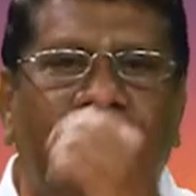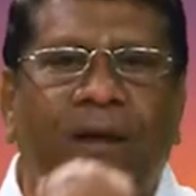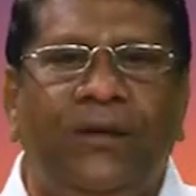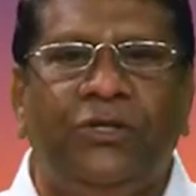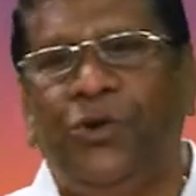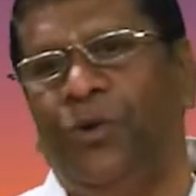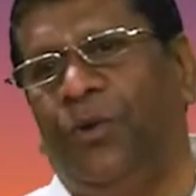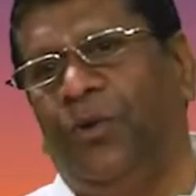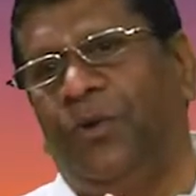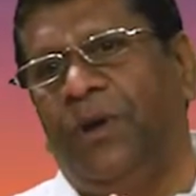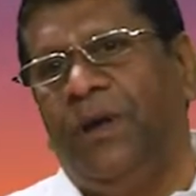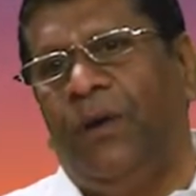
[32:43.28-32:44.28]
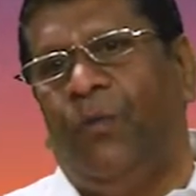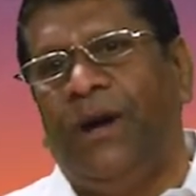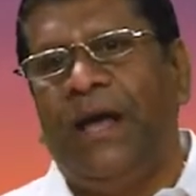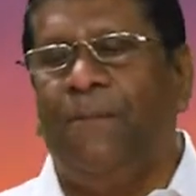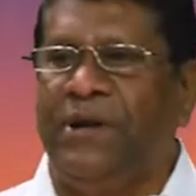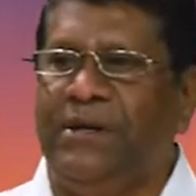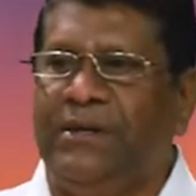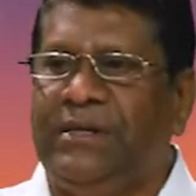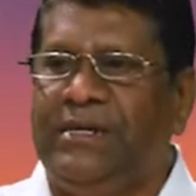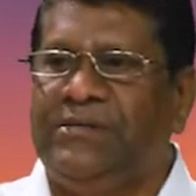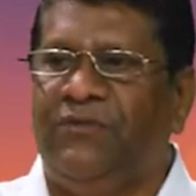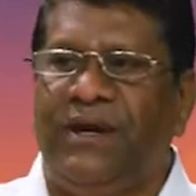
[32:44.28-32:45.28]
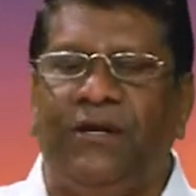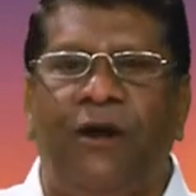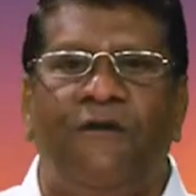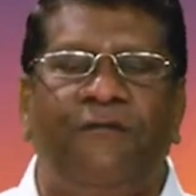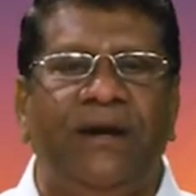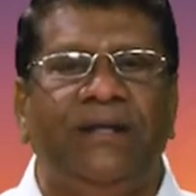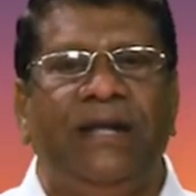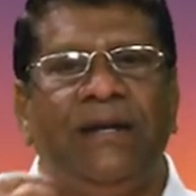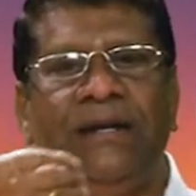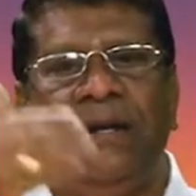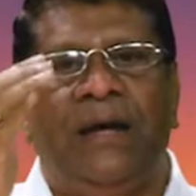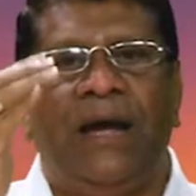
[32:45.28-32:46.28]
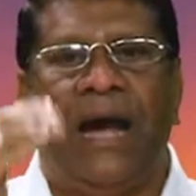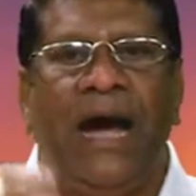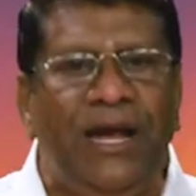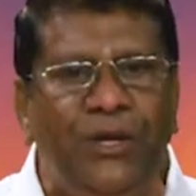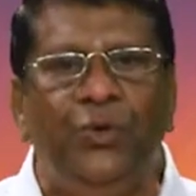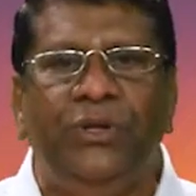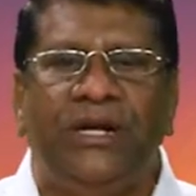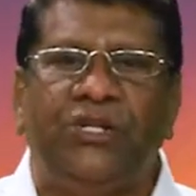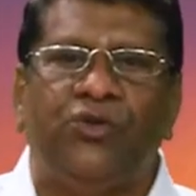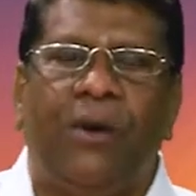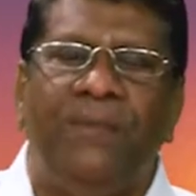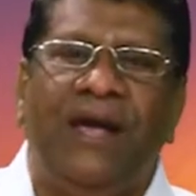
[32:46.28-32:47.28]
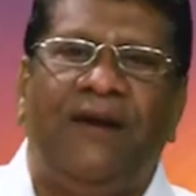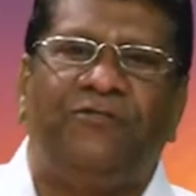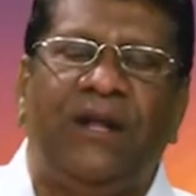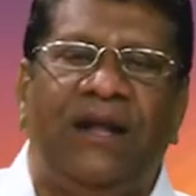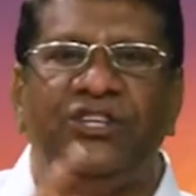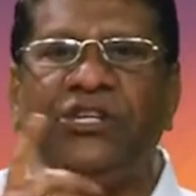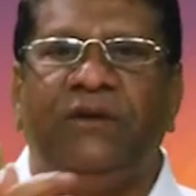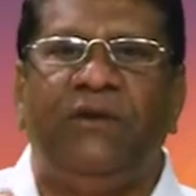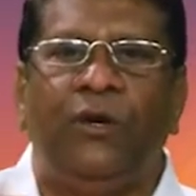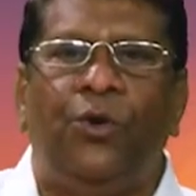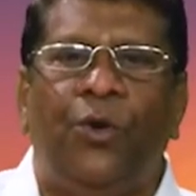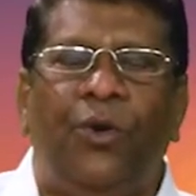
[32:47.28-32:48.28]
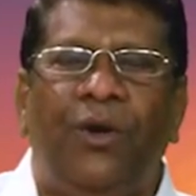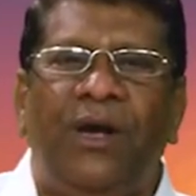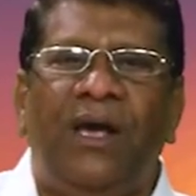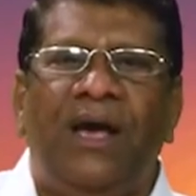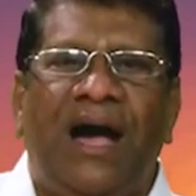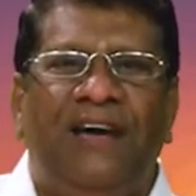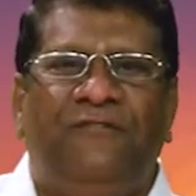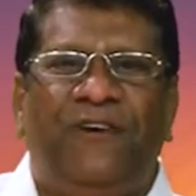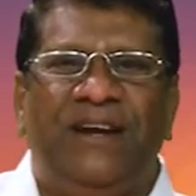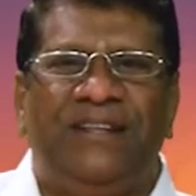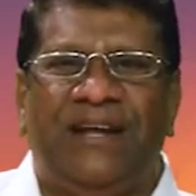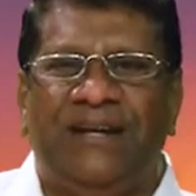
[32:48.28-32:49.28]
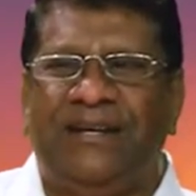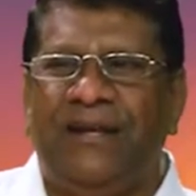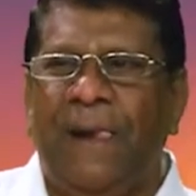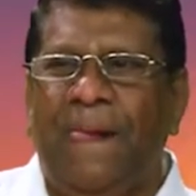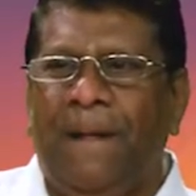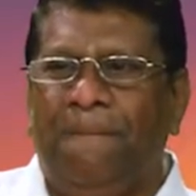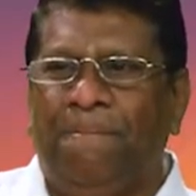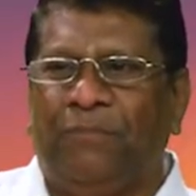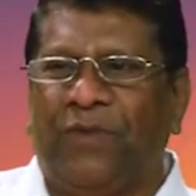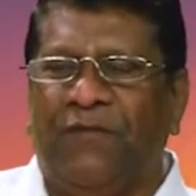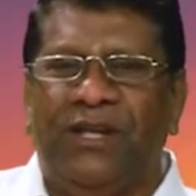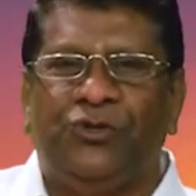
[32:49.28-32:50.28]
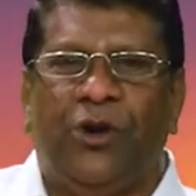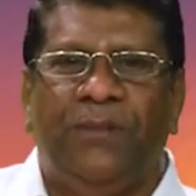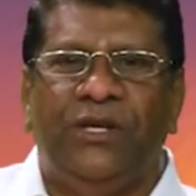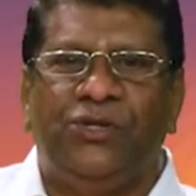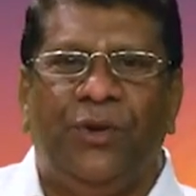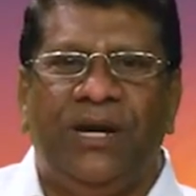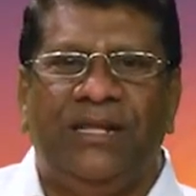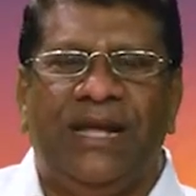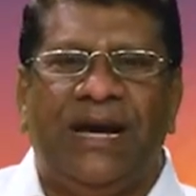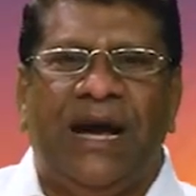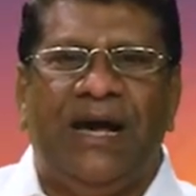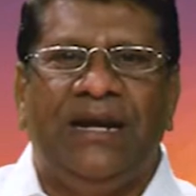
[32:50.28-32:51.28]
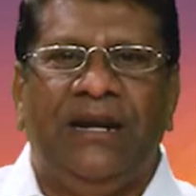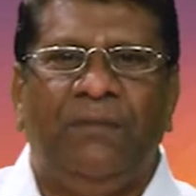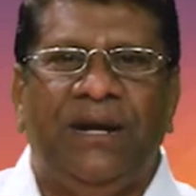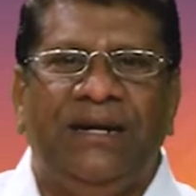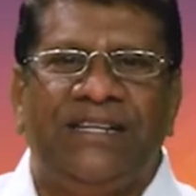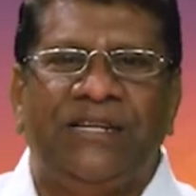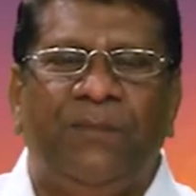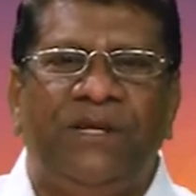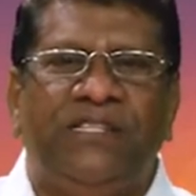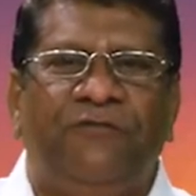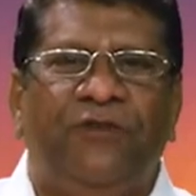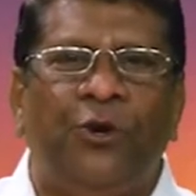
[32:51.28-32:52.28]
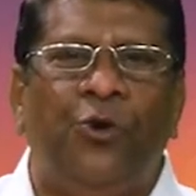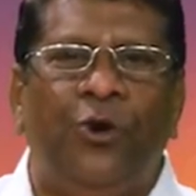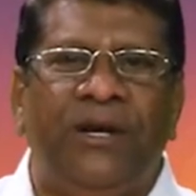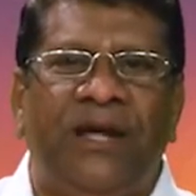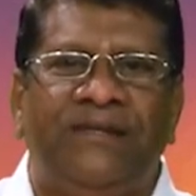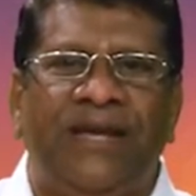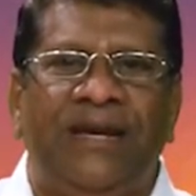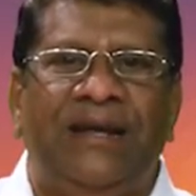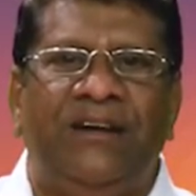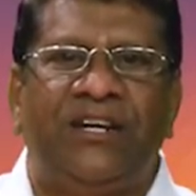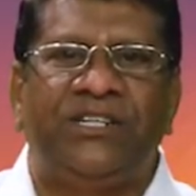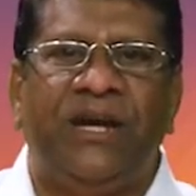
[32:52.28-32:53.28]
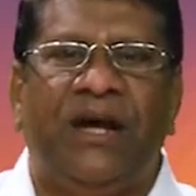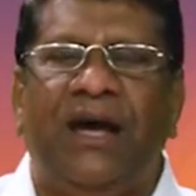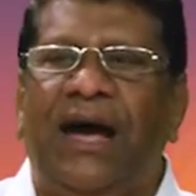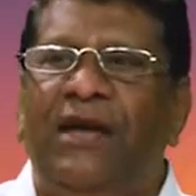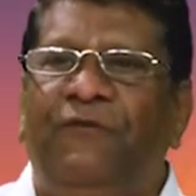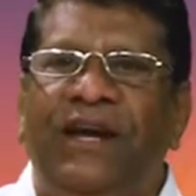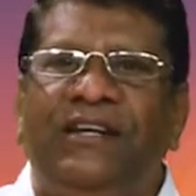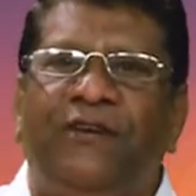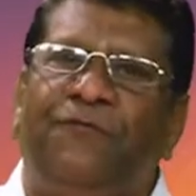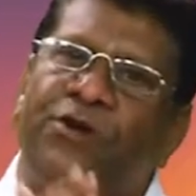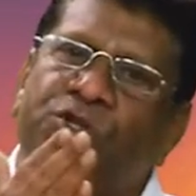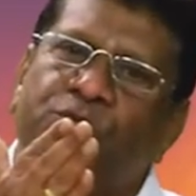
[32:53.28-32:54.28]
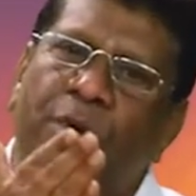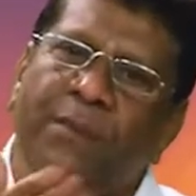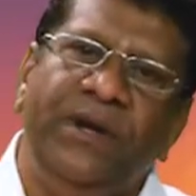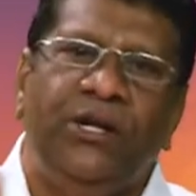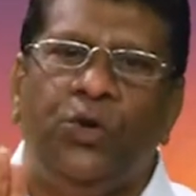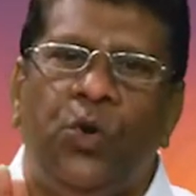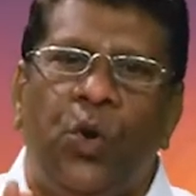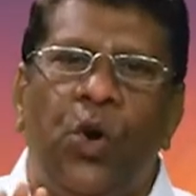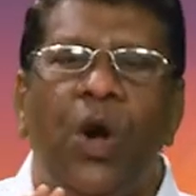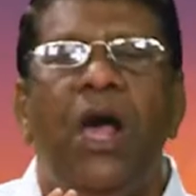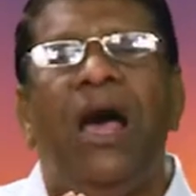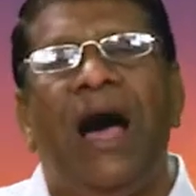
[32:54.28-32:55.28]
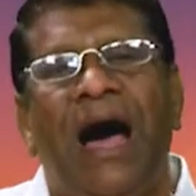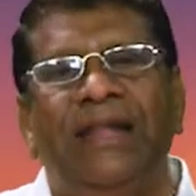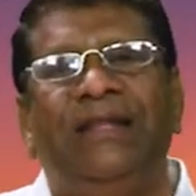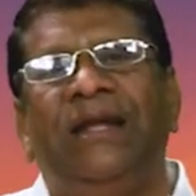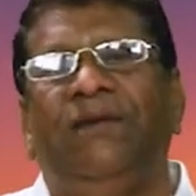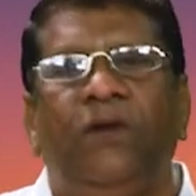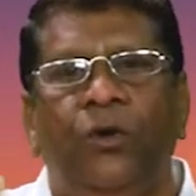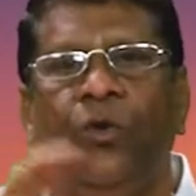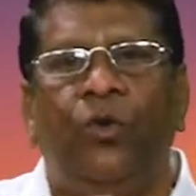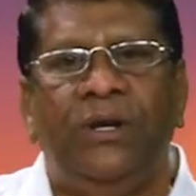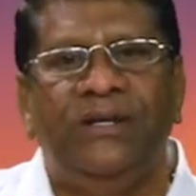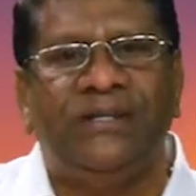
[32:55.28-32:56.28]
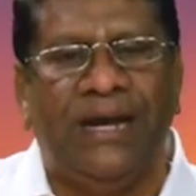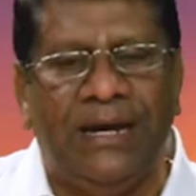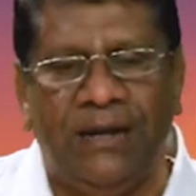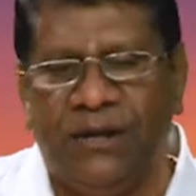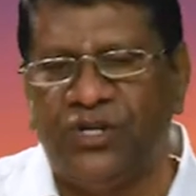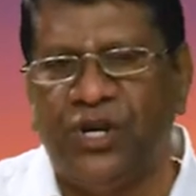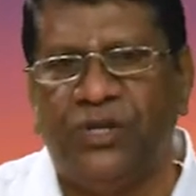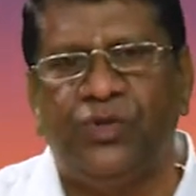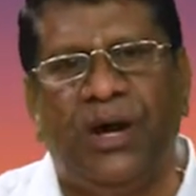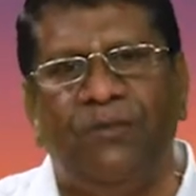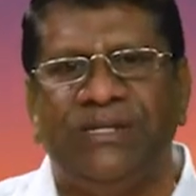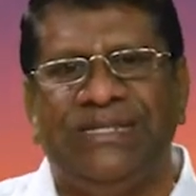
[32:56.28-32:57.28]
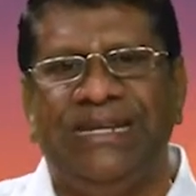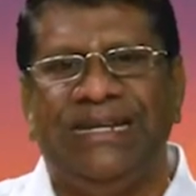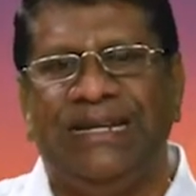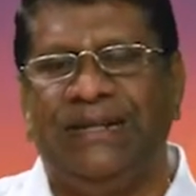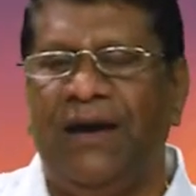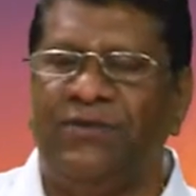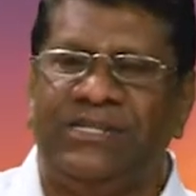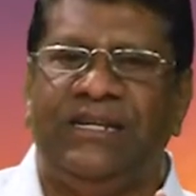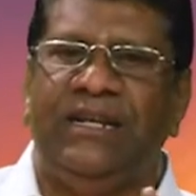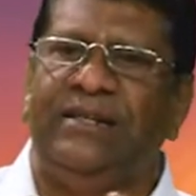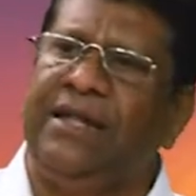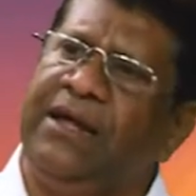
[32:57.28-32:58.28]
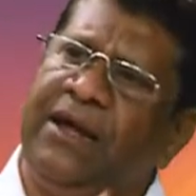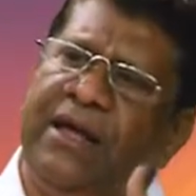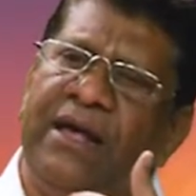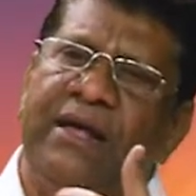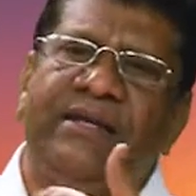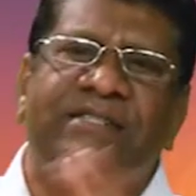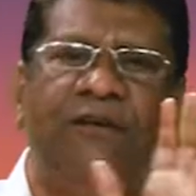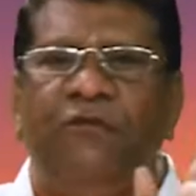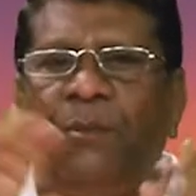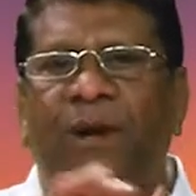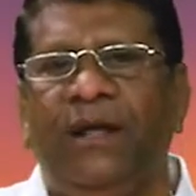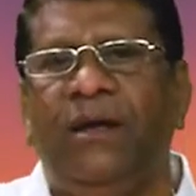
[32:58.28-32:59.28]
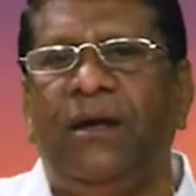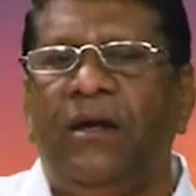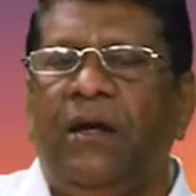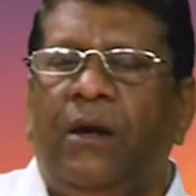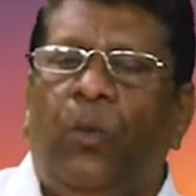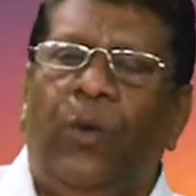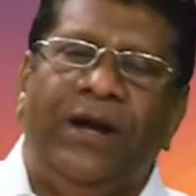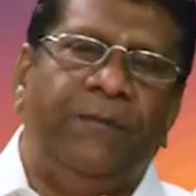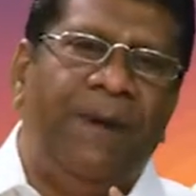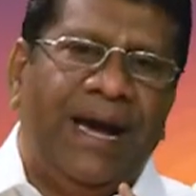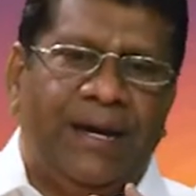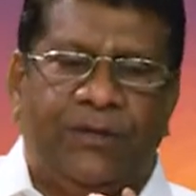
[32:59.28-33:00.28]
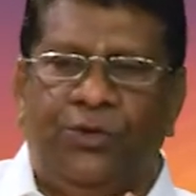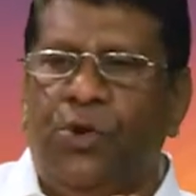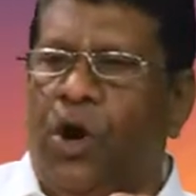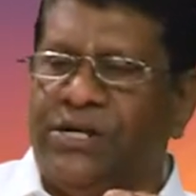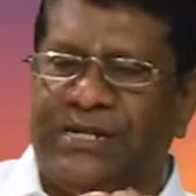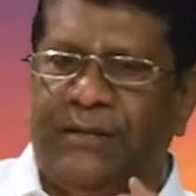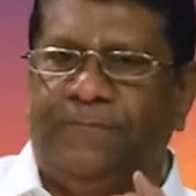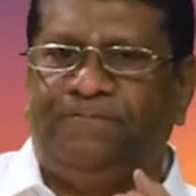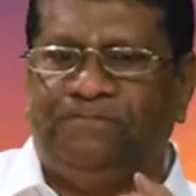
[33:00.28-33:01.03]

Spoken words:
So what happened? This went off, and then I knew that Swami after lunch he will go. I felt that when Swami is going in the car, it will be a disturbance if I go in a cycle rickshaw. I waited for Swami to go, and then I will go in cycle rickshaw. So I was sitting there. Rest everybody went back to hostel.